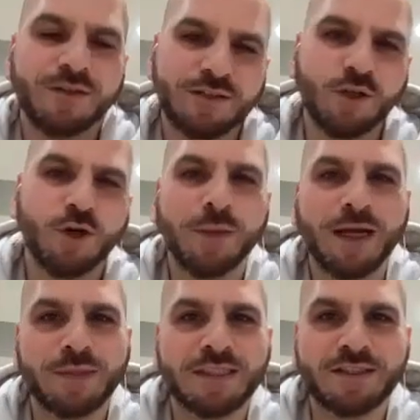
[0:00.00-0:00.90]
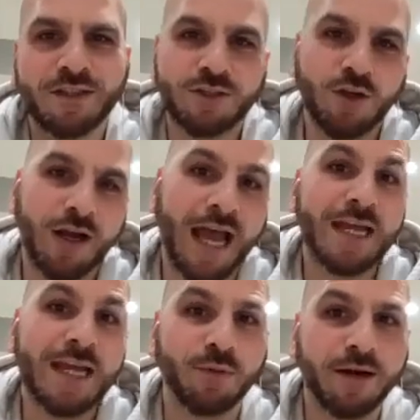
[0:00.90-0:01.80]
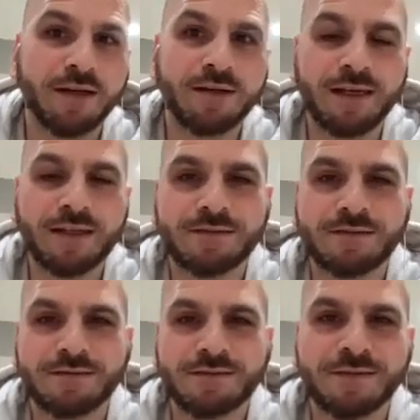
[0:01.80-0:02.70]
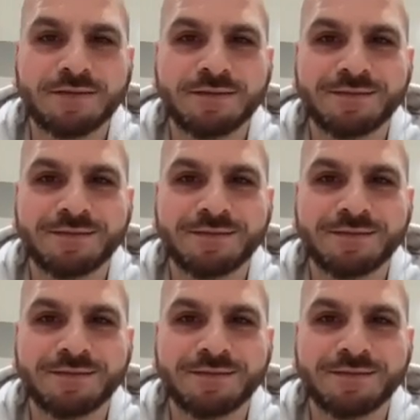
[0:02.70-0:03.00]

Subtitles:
he hasn't got a bad missus, so he's got a brain, I guess. So.